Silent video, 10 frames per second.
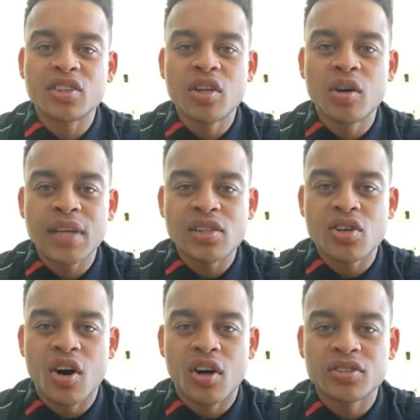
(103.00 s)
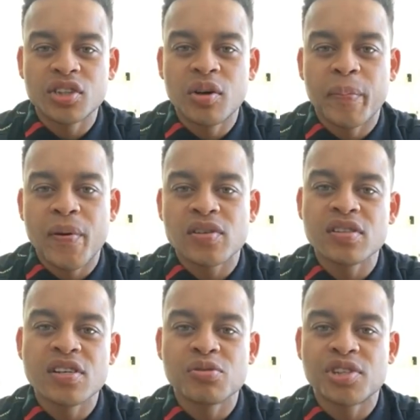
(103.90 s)
you know what a person
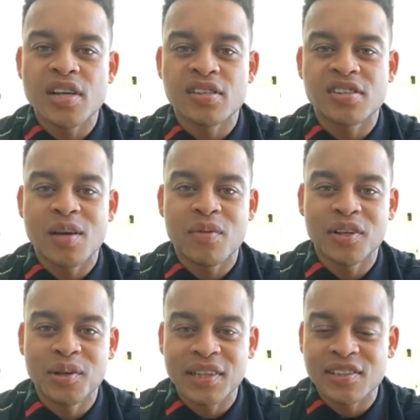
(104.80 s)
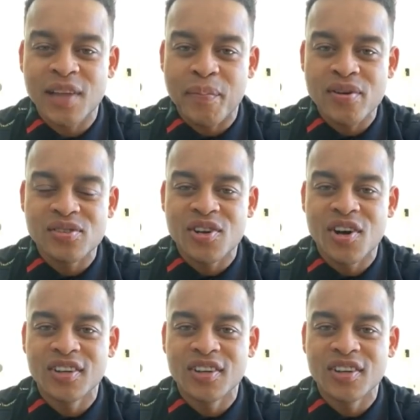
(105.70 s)
is who chases summer? You know what that person's called?